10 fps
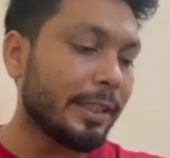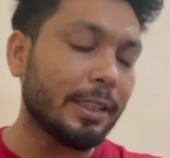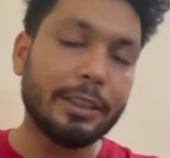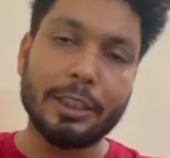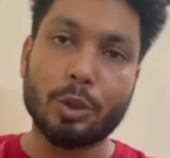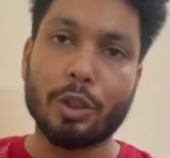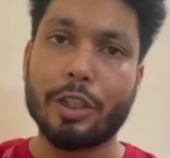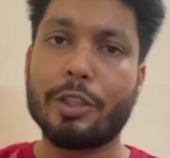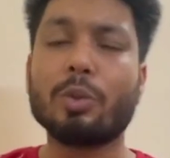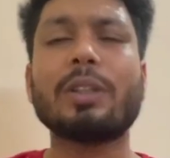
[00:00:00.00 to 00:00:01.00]
they should
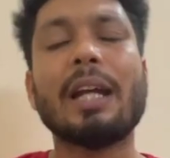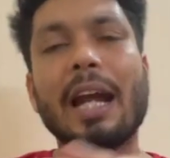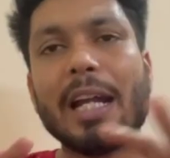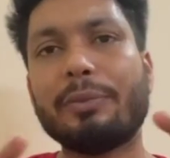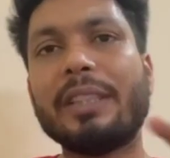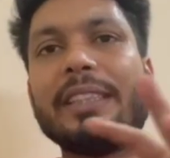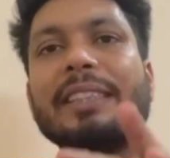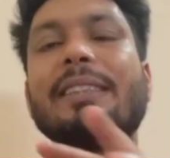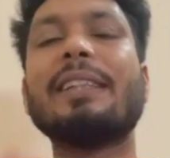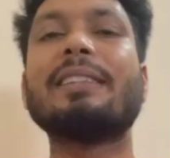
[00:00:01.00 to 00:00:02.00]
reduce. And with
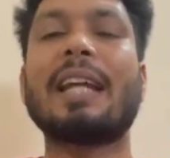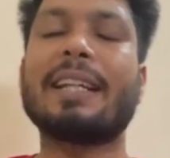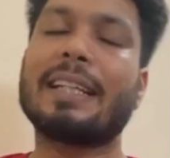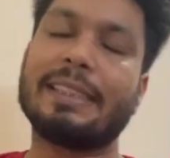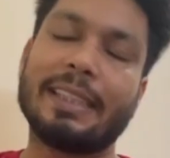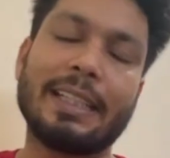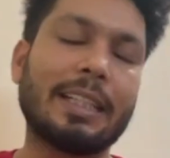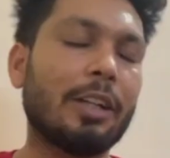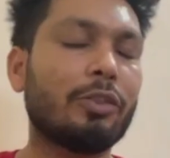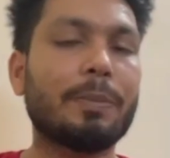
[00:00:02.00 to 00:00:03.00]
these things, I can say that
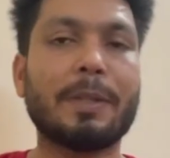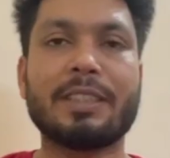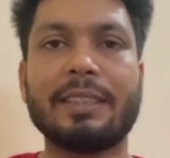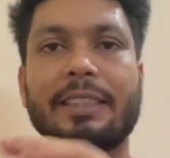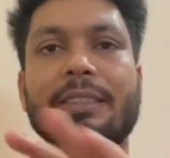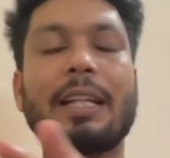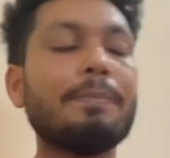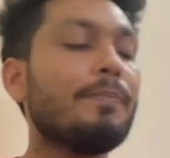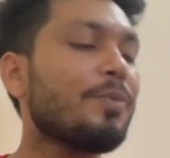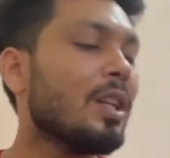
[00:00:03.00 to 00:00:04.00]
100% this
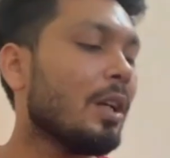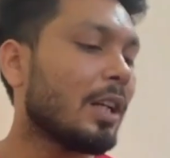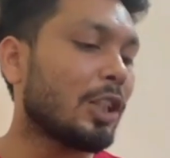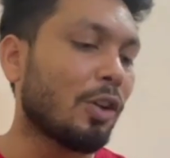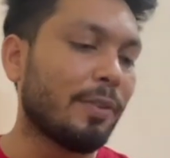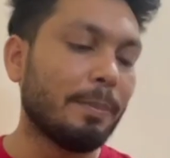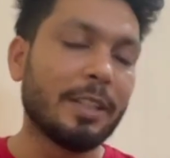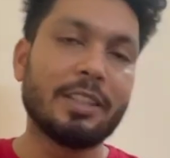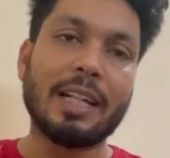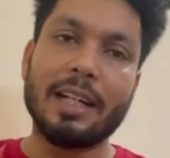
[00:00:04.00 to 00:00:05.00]
time cutoff will
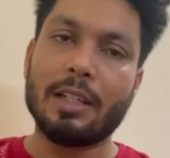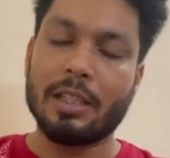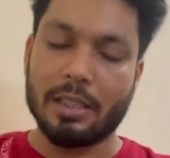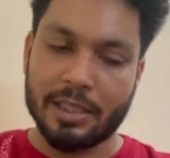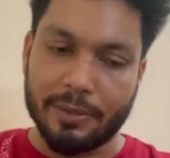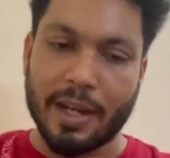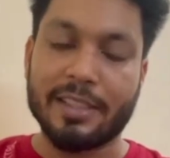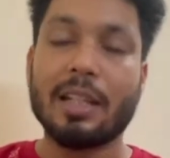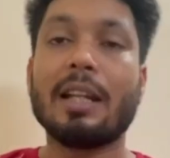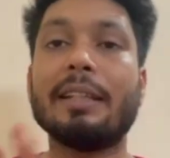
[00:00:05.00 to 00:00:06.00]
be
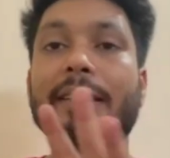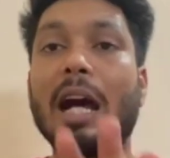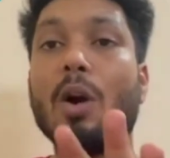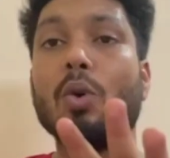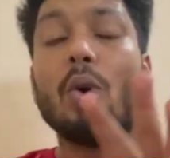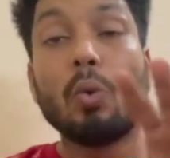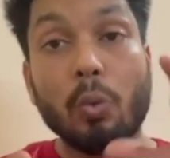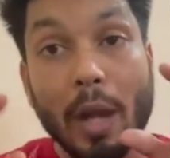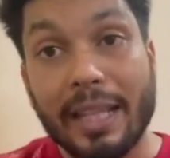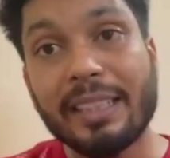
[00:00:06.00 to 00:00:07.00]
revised. Now,
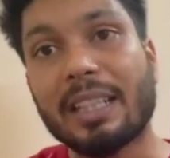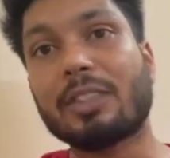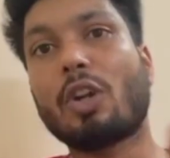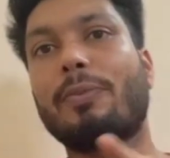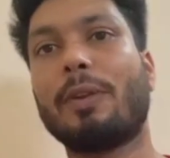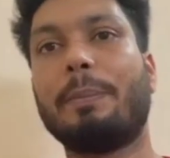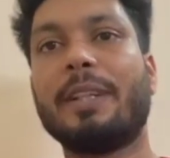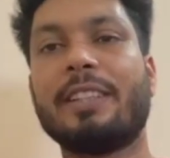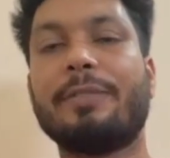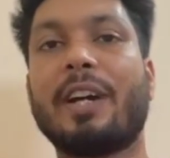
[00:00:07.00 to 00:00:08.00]
when cutoff will
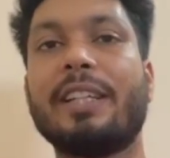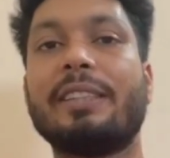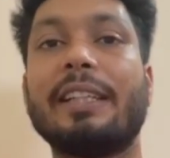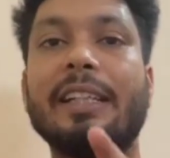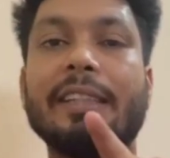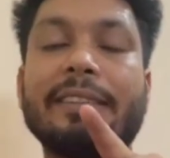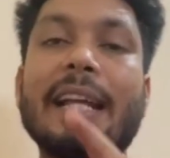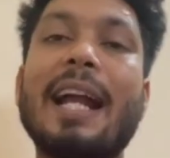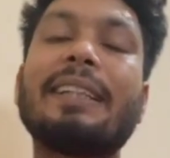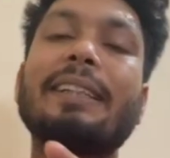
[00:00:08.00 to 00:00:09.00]
be revised,
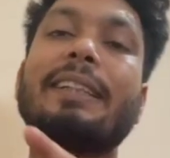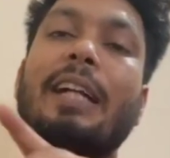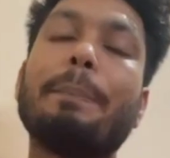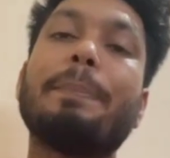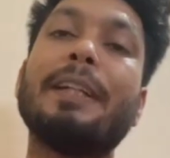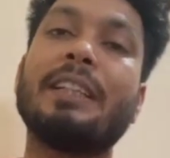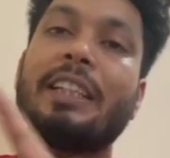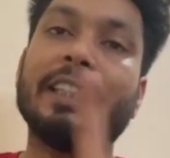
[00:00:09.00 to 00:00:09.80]
that completely